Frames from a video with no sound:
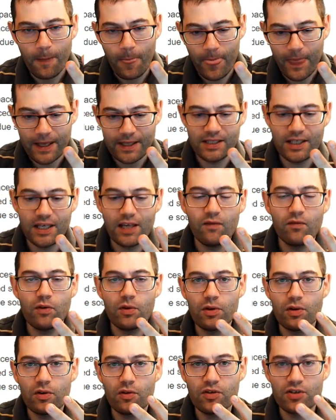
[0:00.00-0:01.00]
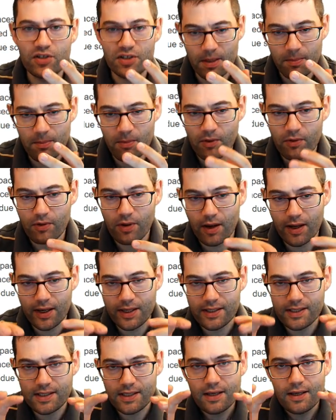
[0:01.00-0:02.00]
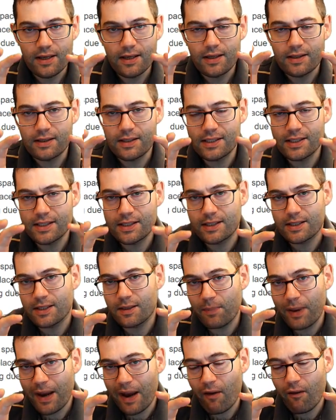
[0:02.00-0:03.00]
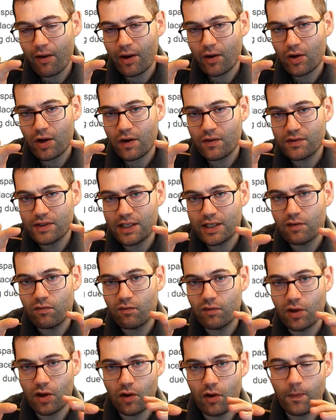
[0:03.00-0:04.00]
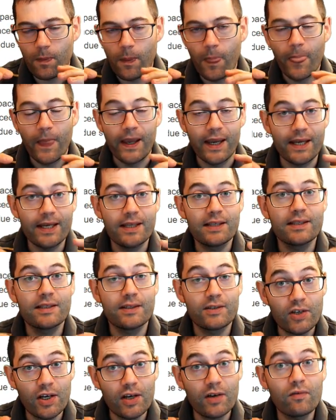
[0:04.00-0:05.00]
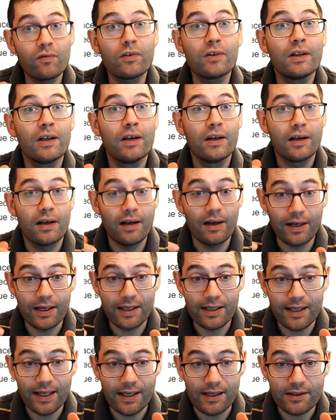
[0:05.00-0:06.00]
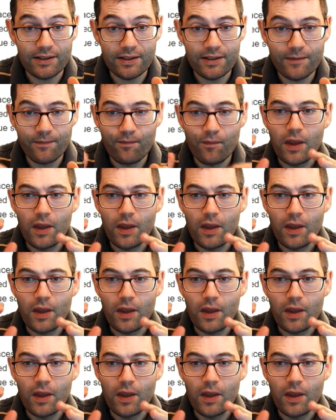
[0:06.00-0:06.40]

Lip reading: and see if you can summarize the paragraphs that you've got into general ideas.